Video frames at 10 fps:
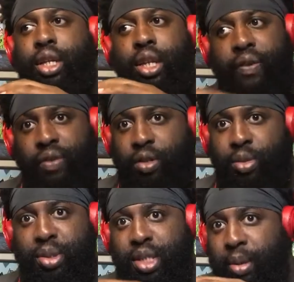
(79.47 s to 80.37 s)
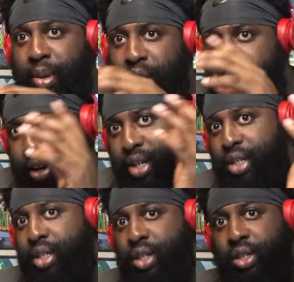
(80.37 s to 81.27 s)
definitely some
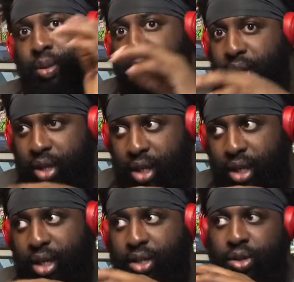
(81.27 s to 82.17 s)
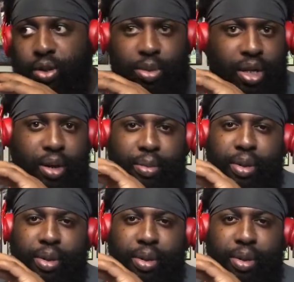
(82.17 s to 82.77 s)
similarities to some other things, you know what I'm saying?